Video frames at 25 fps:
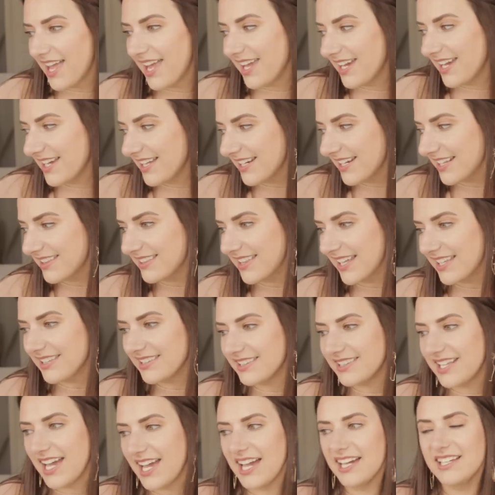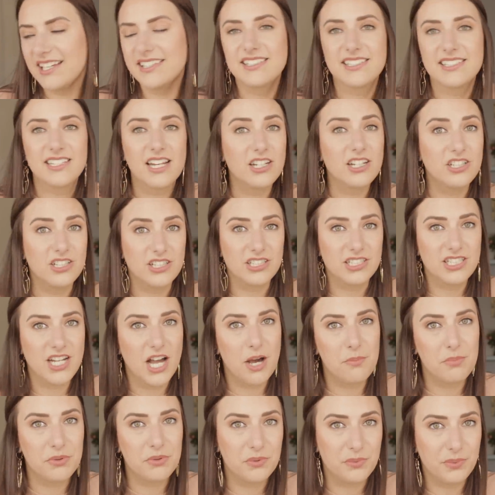And they last a good
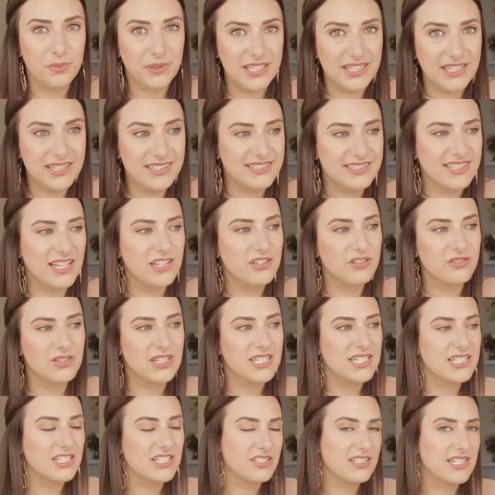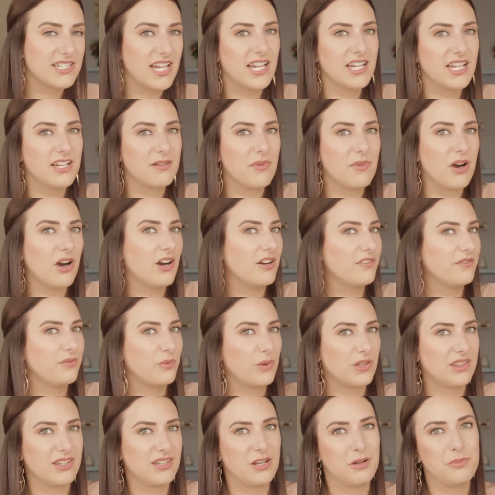couple weeks, and you can just take them off
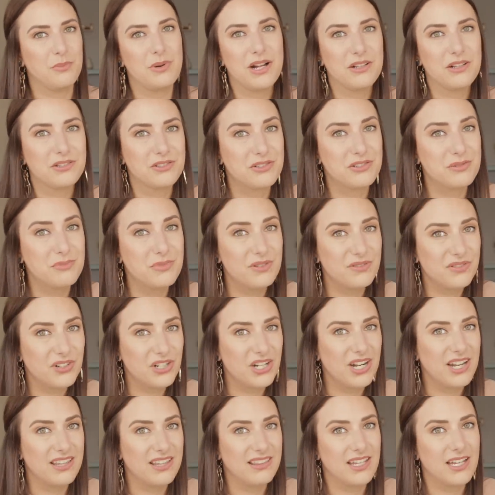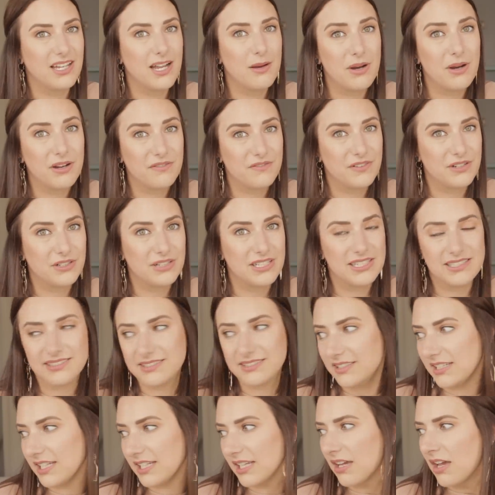with nail polish remover, and they come off very
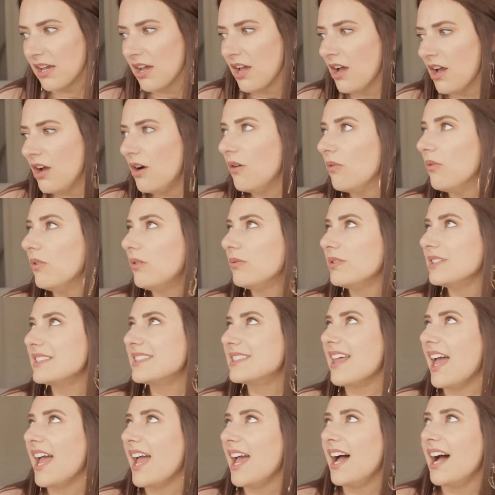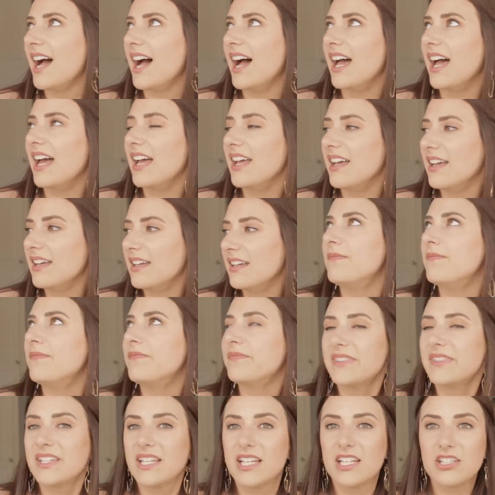easily. What was that?
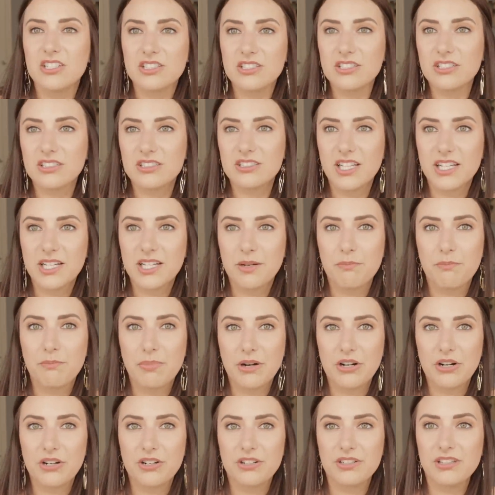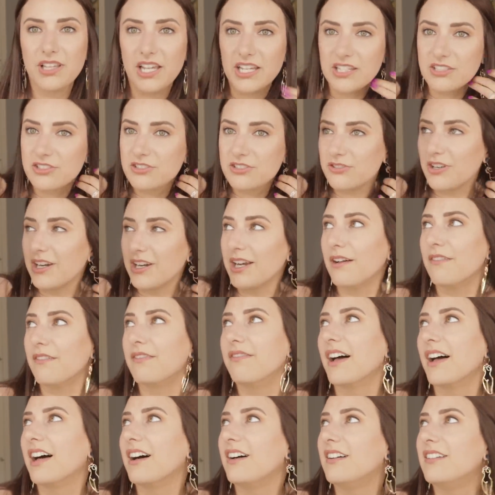It just looked like a bird like straight up
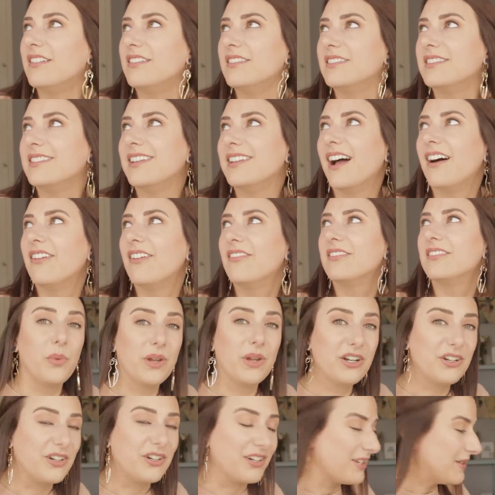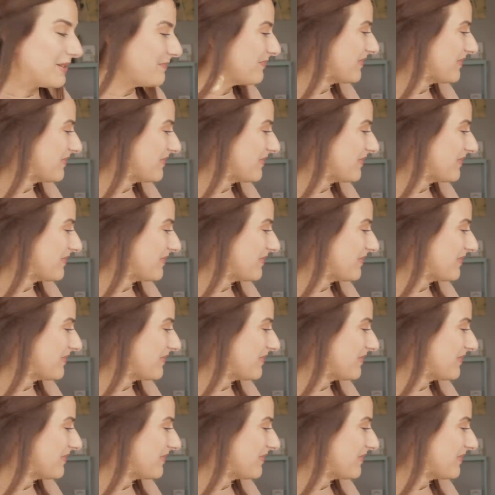fell down. Weird.